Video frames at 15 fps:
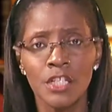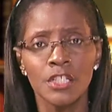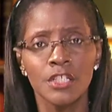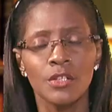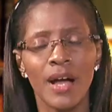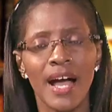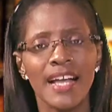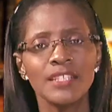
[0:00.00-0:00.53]

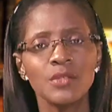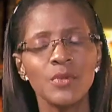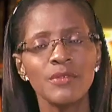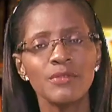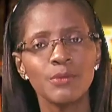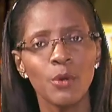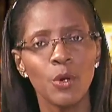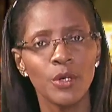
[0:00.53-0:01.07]
So as
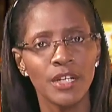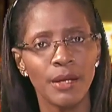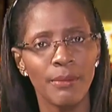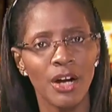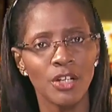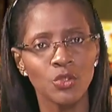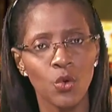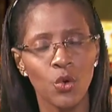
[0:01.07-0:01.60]
we've spoken
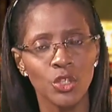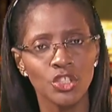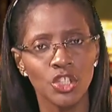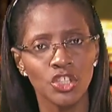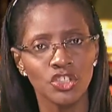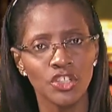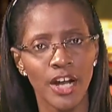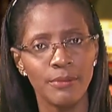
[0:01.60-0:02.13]
about court
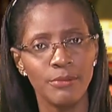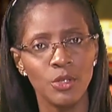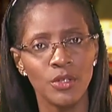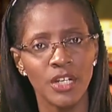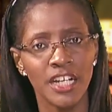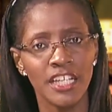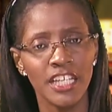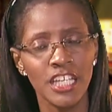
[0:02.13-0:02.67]
or
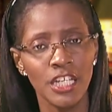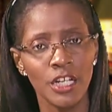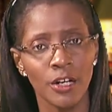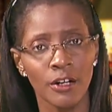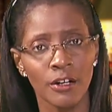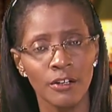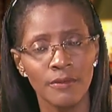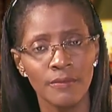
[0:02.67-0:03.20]
tribunal
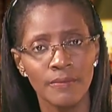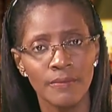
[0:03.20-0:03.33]
here,